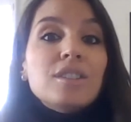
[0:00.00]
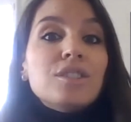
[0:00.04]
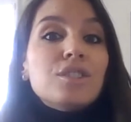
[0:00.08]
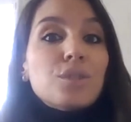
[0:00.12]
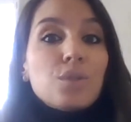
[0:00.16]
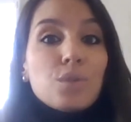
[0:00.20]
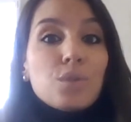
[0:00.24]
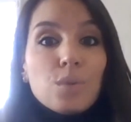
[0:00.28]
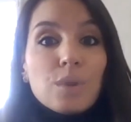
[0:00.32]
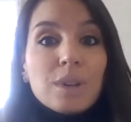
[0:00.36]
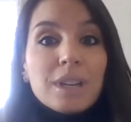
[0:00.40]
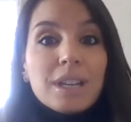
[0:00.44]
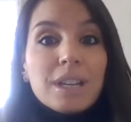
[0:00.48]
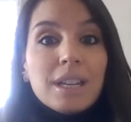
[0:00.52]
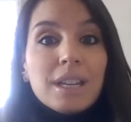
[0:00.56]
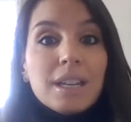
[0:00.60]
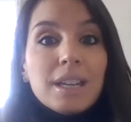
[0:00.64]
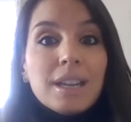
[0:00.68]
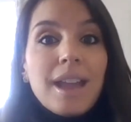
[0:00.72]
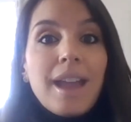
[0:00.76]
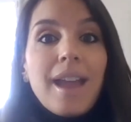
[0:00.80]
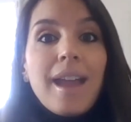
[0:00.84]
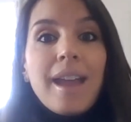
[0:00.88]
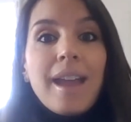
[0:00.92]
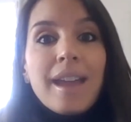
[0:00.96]

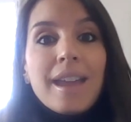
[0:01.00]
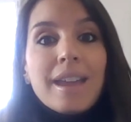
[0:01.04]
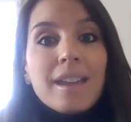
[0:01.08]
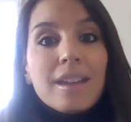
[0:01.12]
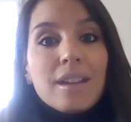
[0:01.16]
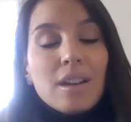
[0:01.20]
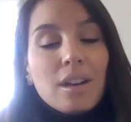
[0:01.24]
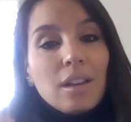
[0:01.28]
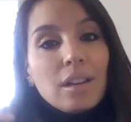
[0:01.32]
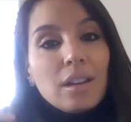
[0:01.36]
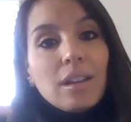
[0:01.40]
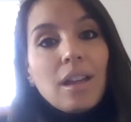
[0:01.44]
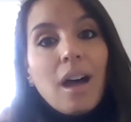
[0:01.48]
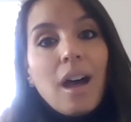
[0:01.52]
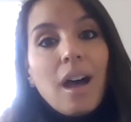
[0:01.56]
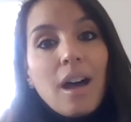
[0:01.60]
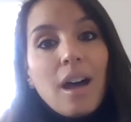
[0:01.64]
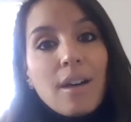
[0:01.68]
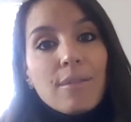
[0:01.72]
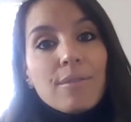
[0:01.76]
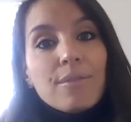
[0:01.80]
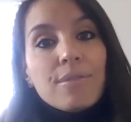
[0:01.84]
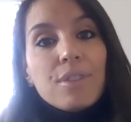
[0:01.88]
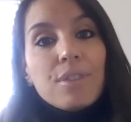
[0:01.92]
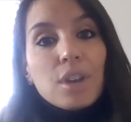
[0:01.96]
degree angle
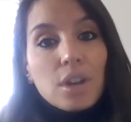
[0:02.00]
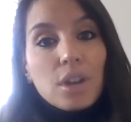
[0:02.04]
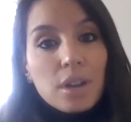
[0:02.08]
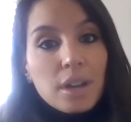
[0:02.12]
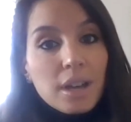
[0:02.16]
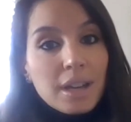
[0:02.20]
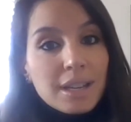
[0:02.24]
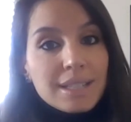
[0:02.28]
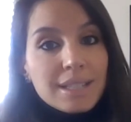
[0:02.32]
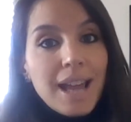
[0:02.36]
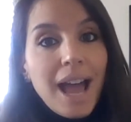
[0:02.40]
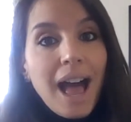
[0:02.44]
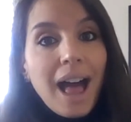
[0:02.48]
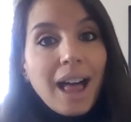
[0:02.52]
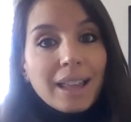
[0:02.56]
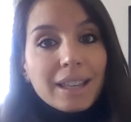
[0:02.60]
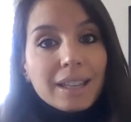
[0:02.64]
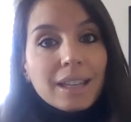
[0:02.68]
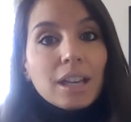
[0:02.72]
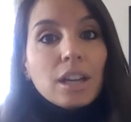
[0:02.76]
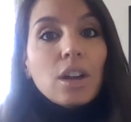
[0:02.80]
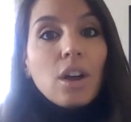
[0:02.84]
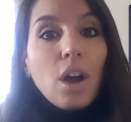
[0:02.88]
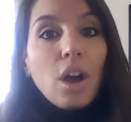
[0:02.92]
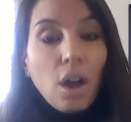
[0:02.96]
of the
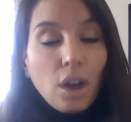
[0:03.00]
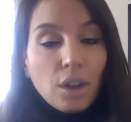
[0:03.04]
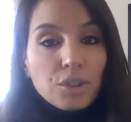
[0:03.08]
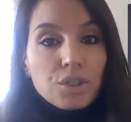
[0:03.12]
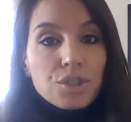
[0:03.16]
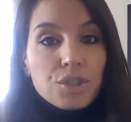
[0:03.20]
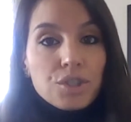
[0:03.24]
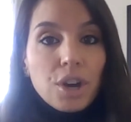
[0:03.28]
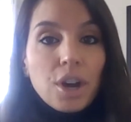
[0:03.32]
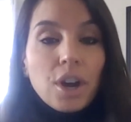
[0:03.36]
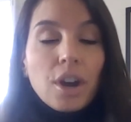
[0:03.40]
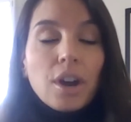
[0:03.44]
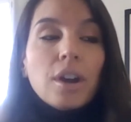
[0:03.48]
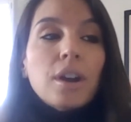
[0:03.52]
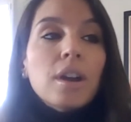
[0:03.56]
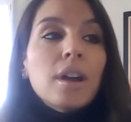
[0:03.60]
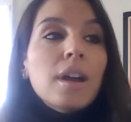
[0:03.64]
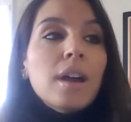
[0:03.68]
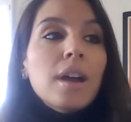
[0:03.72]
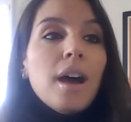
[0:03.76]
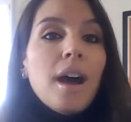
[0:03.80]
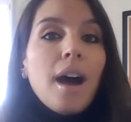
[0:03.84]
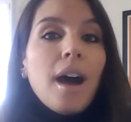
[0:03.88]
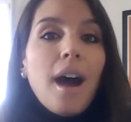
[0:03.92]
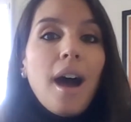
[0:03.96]
Italian culture,
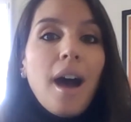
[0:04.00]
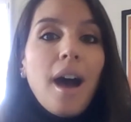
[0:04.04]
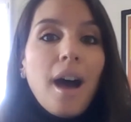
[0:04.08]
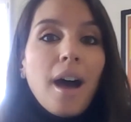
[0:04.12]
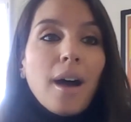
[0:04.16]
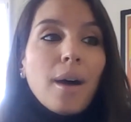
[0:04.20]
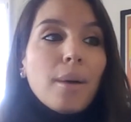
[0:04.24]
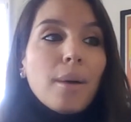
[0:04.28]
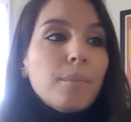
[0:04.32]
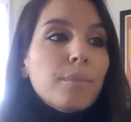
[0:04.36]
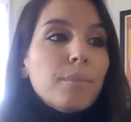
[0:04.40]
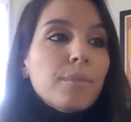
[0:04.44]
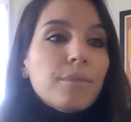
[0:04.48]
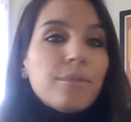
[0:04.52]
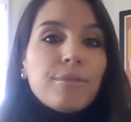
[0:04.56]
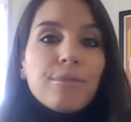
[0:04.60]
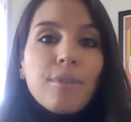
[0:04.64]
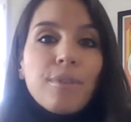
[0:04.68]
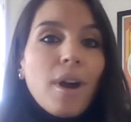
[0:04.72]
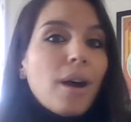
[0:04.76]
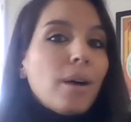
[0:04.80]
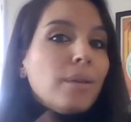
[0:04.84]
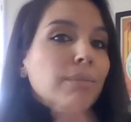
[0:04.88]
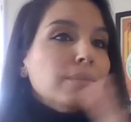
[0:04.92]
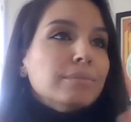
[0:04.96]

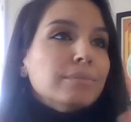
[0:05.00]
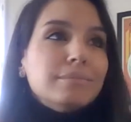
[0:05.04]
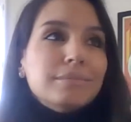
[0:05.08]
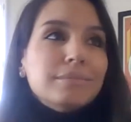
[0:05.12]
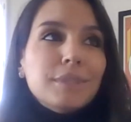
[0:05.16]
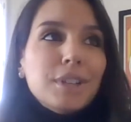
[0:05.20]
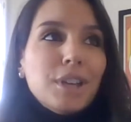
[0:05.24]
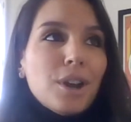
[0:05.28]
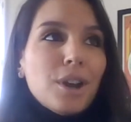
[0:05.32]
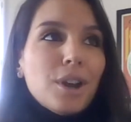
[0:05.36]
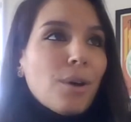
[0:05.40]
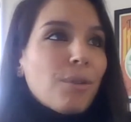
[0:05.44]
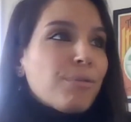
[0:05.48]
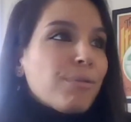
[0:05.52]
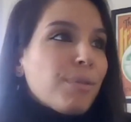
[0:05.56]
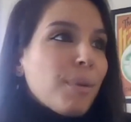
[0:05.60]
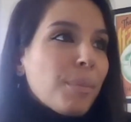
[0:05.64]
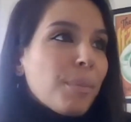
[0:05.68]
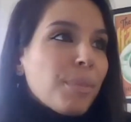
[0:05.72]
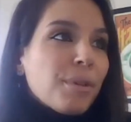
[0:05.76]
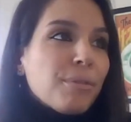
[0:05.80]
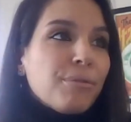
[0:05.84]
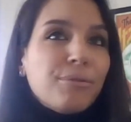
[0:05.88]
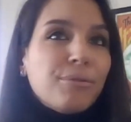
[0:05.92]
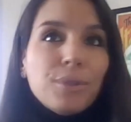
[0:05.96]
from, you know,
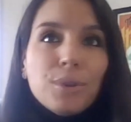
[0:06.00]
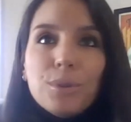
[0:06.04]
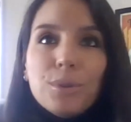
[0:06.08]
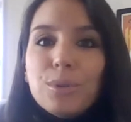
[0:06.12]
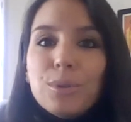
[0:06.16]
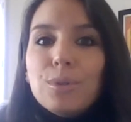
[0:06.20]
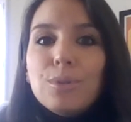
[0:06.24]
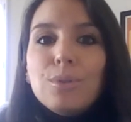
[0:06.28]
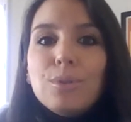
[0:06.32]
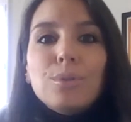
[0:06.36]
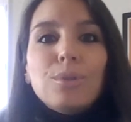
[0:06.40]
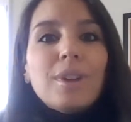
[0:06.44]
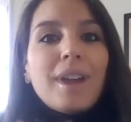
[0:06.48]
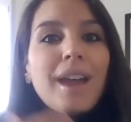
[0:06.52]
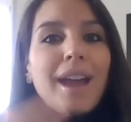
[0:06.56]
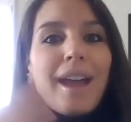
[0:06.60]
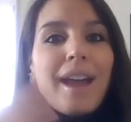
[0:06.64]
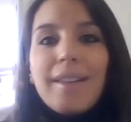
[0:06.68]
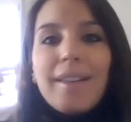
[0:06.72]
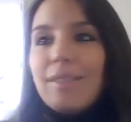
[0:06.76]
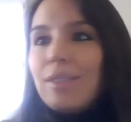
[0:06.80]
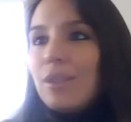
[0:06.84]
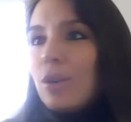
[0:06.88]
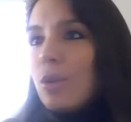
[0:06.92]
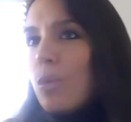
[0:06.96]
from the food
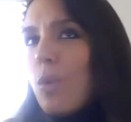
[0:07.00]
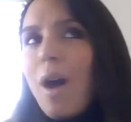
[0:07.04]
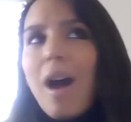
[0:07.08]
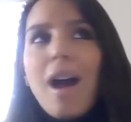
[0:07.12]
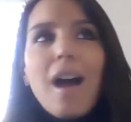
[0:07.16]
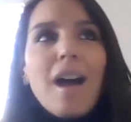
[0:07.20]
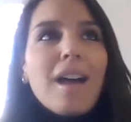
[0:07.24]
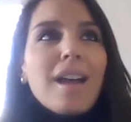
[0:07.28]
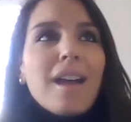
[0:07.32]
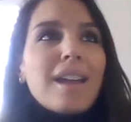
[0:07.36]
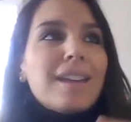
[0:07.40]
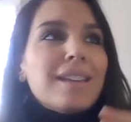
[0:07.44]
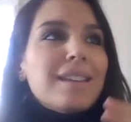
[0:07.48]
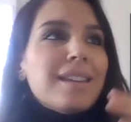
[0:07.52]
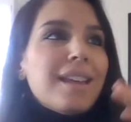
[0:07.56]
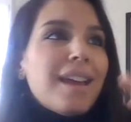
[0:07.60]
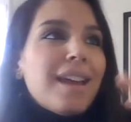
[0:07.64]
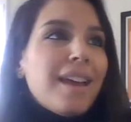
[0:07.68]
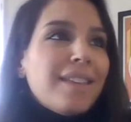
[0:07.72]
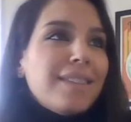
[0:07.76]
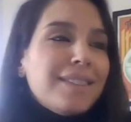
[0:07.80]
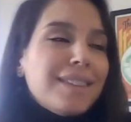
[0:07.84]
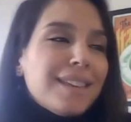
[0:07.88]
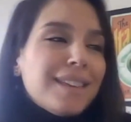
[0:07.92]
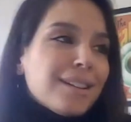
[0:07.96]
and the wine
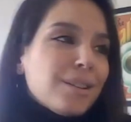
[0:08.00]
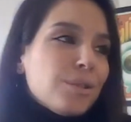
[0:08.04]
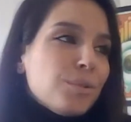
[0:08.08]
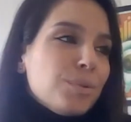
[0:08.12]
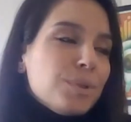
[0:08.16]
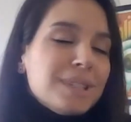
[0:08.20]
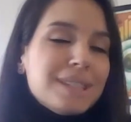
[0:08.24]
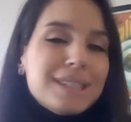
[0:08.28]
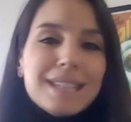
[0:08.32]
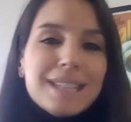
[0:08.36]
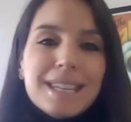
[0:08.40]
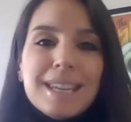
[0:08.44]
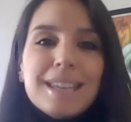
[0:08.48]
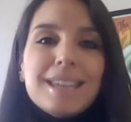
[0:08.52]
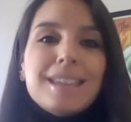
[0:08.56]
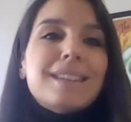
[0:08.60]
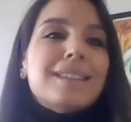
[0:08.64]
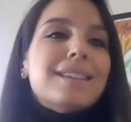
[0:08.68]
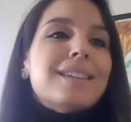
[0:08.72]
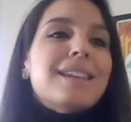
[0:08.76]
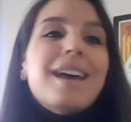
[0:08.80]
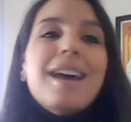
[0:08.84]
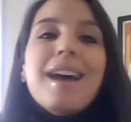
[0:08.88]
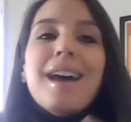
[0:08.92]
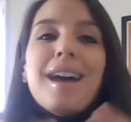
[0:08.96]
and the
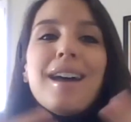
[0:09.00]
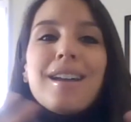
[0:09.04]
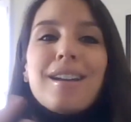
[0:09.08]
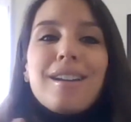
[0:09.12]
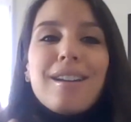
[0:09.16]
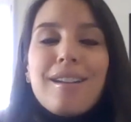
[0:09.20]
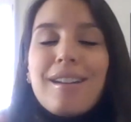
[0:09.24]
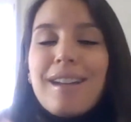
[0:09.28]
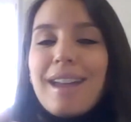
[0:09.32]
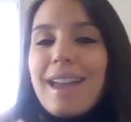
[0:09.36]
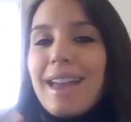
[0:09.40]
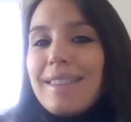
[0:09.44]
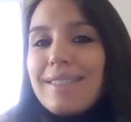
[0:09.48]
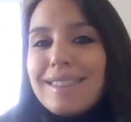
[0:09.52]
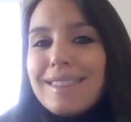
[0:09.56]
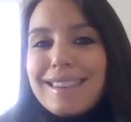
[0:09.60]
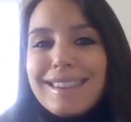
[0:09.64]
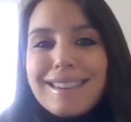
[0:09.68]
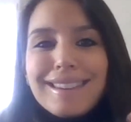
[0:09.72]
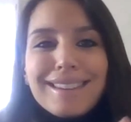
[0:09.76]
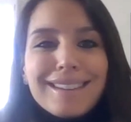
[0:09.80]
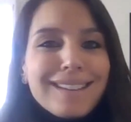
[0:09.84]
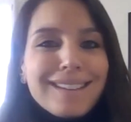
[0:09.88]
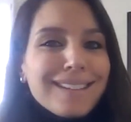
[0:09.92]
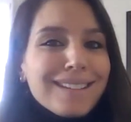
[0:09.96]
cuisine and the
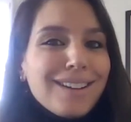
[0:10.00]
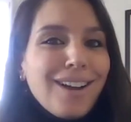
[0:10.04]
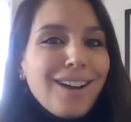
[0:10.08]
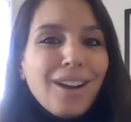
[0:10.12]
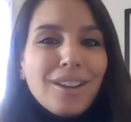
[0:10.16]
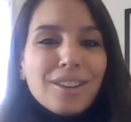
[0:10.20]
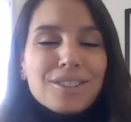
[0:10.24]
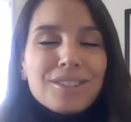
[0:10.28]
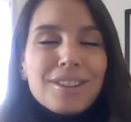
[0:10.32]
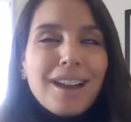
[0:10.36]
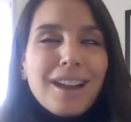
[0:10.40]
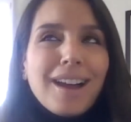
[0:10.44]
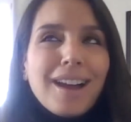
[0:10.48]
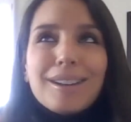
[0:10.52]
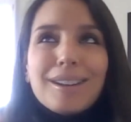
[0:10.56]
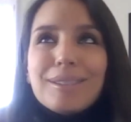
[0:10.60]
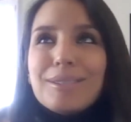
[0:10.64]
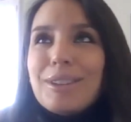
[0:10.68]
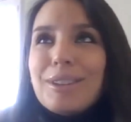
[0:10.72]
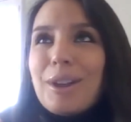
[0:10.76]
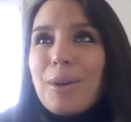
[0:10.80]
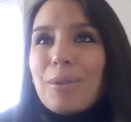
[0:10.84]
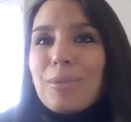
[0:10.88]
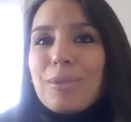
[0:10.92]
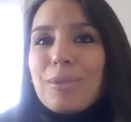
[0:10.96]
you know,